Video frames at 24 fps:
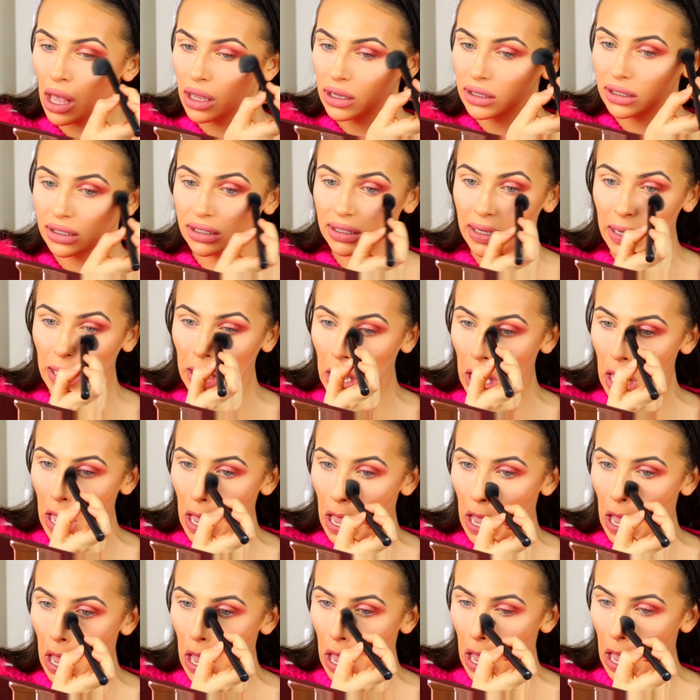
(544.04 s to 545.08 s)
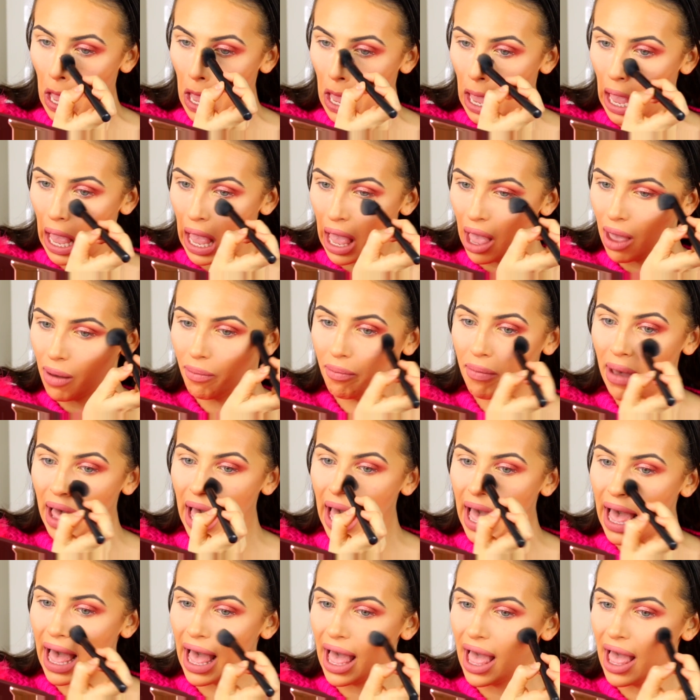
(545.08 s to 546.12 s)
See ya.
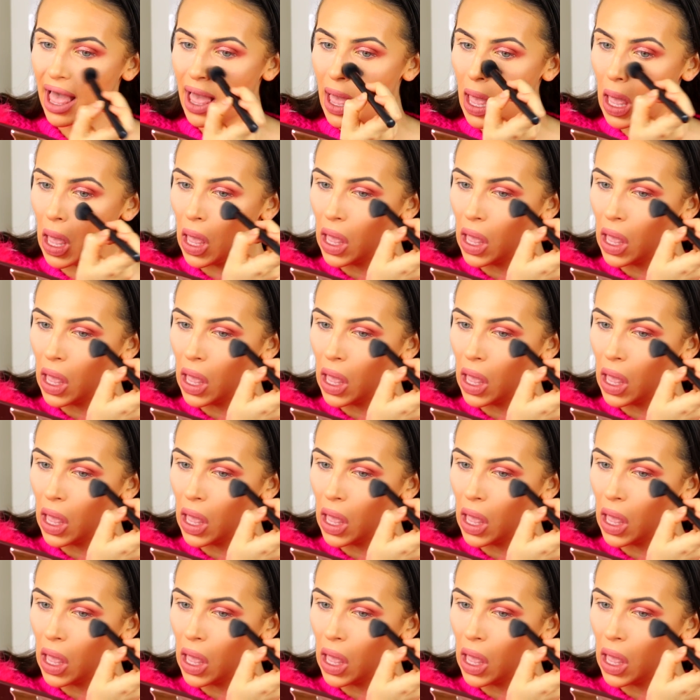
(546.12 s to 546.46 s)
Bye.